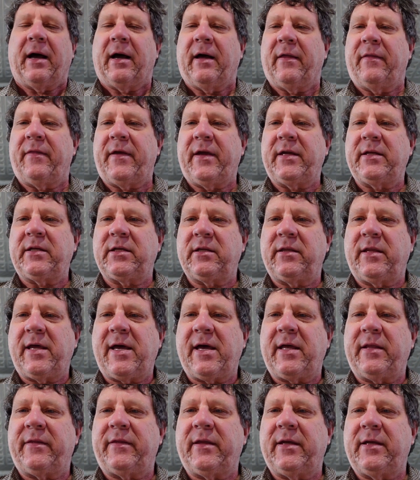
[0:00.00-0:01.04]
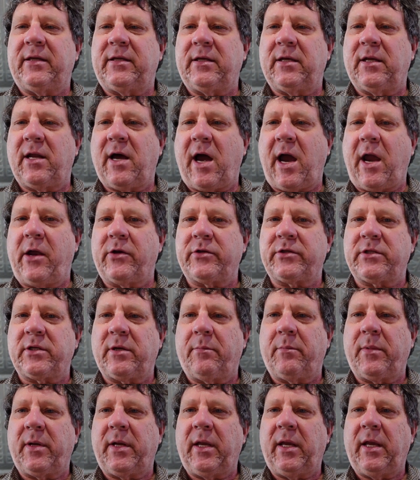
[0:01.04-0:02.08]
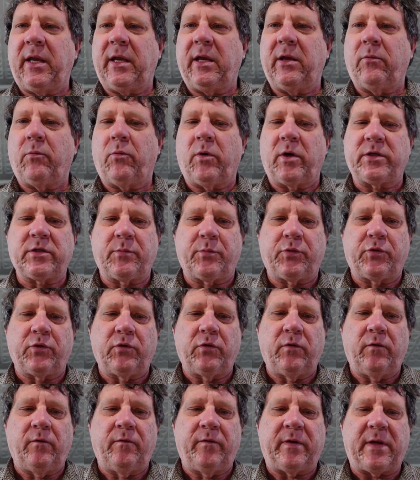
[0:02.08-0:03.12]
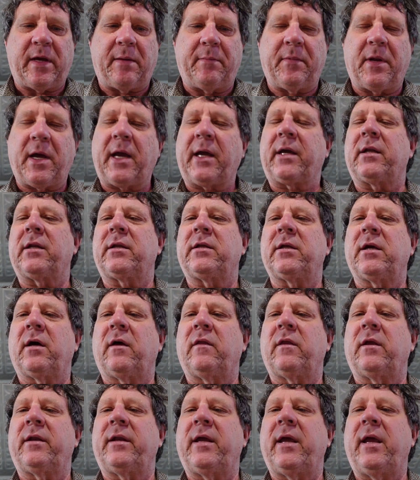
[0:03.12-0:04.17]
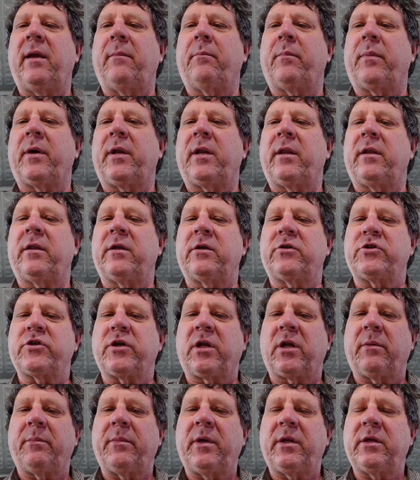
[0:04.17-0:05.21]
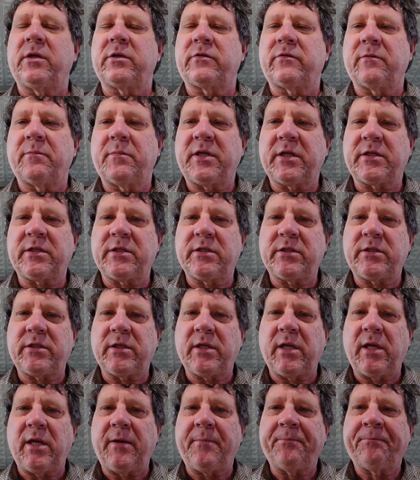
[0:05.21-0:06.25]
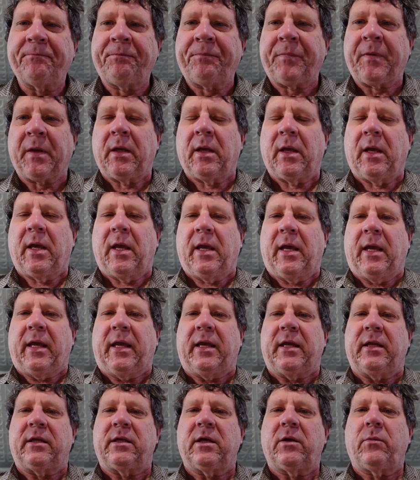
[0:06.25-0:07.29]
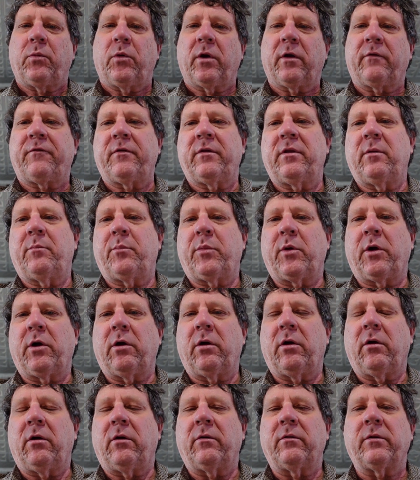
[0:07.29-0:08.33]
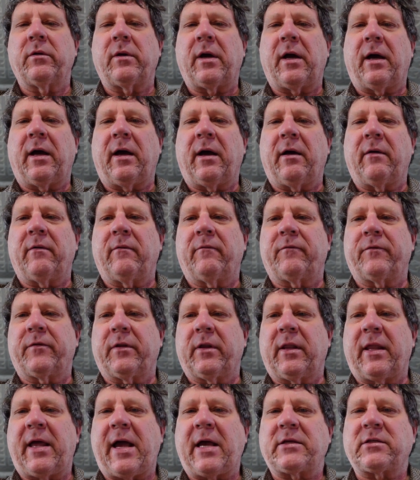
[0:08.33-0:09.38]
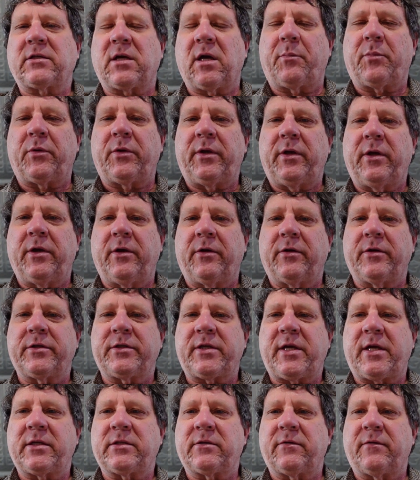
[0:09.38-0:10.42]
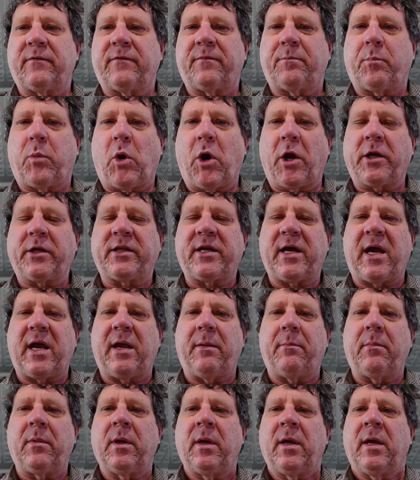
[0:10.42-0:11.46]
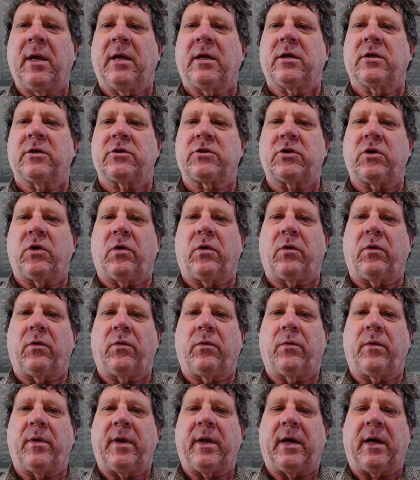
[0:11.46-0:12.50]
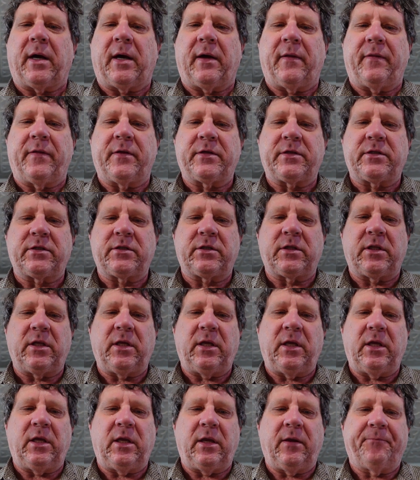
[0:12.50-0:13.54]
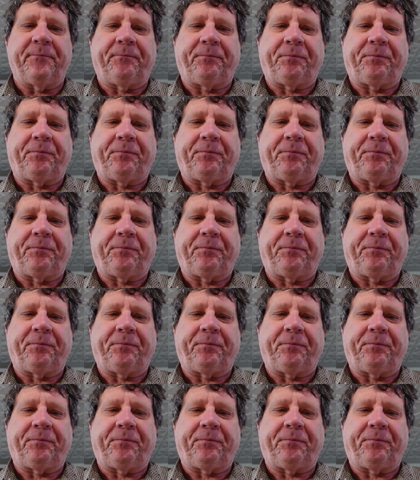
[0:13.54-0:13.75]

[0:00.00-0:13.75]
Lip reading: They did that. They did hire somebody. It was approved. I'm not going to tell the name, but the gentleman is from Dickson City. He did work for the borough for the last couple years as a part-time. So this is the